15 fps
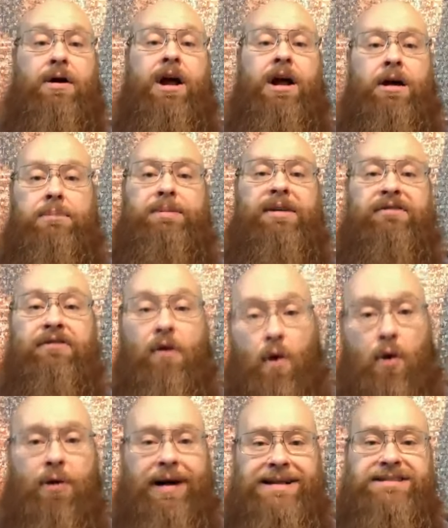
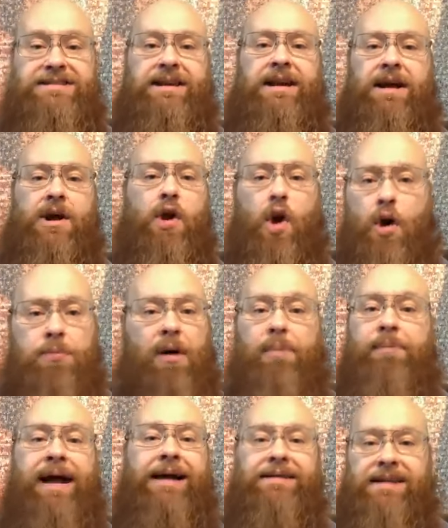before us in a global
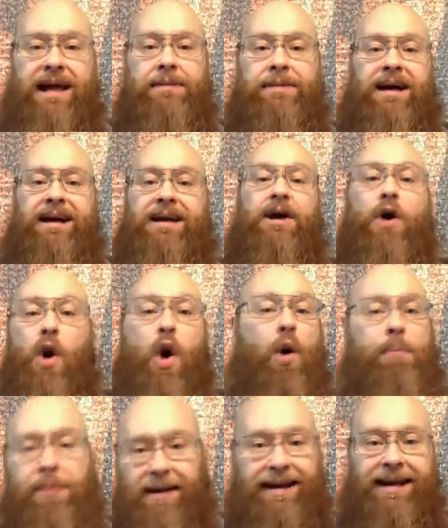pandemic,
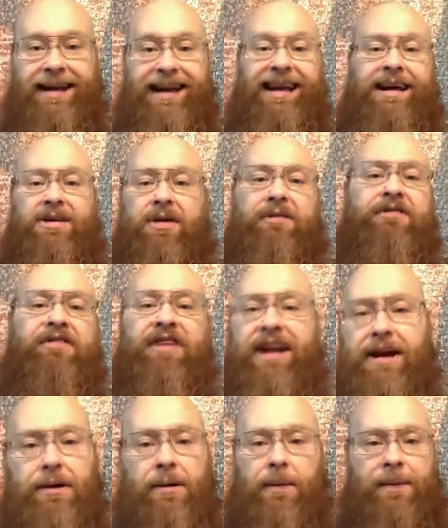globally, the
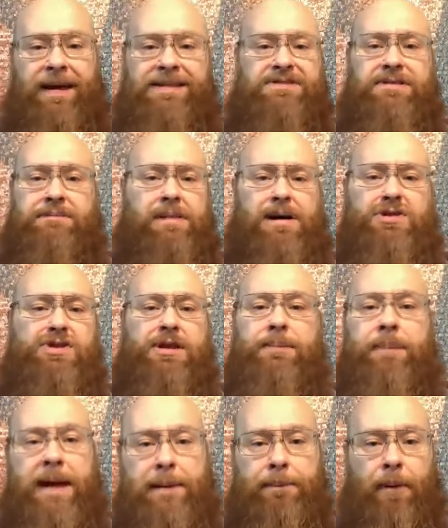fear that's amongst the
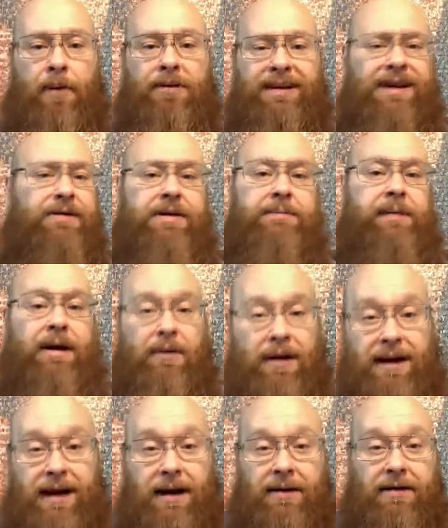people here in
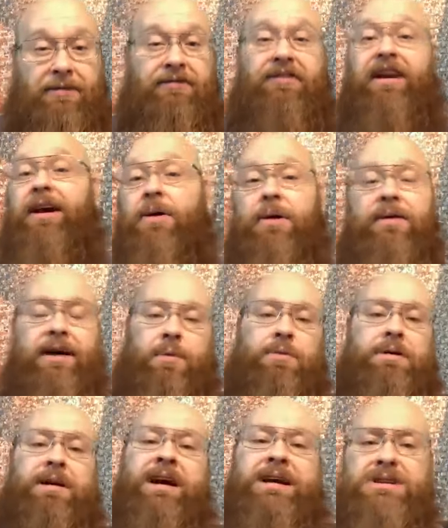America, the fear that we're
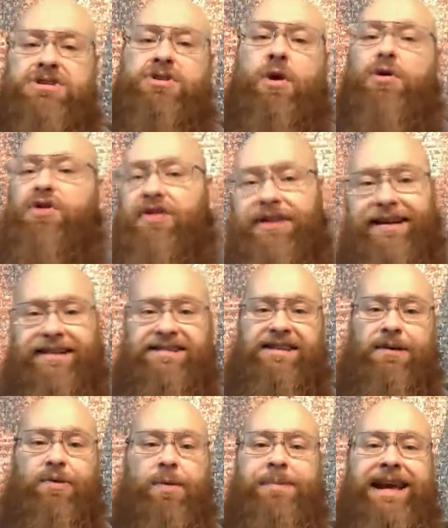socialists, that
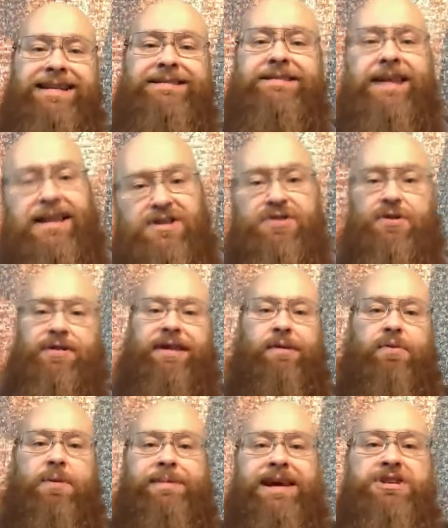we're being censored, that we're
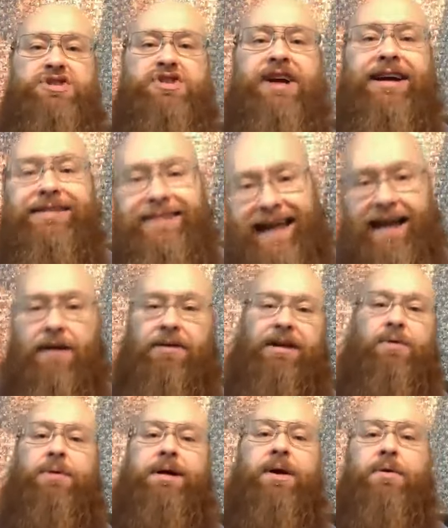being shut down, that
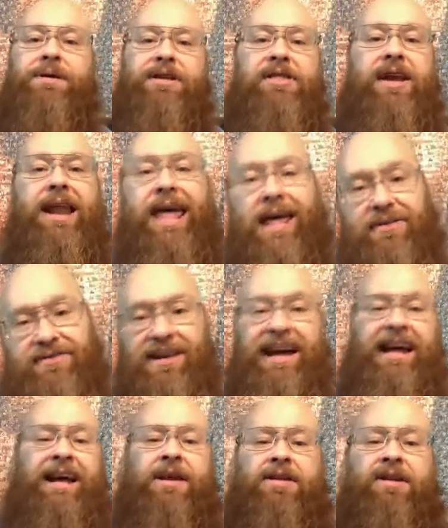we're going to the
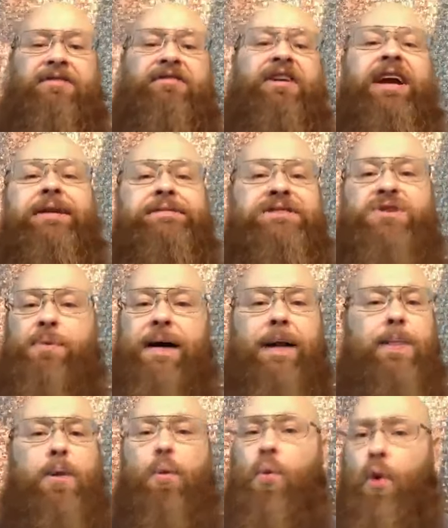left. The fear is around
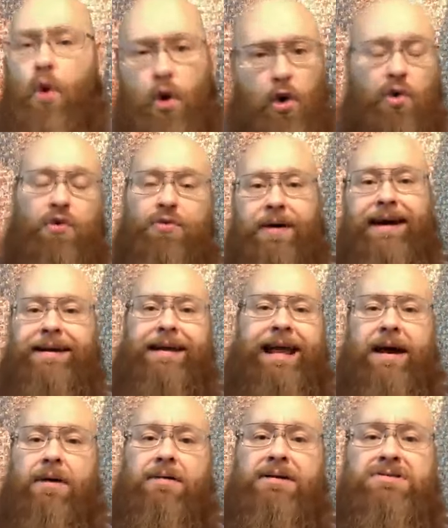the world right
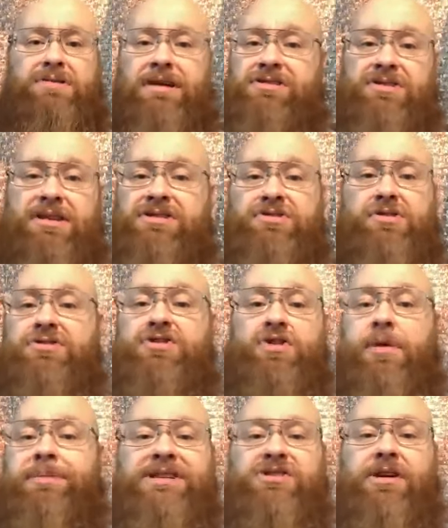now as, as, as there's so
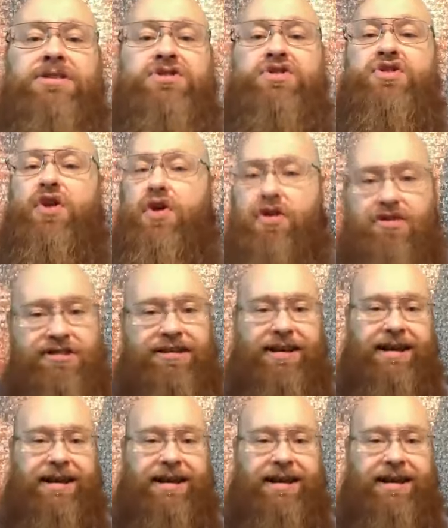much uncertainty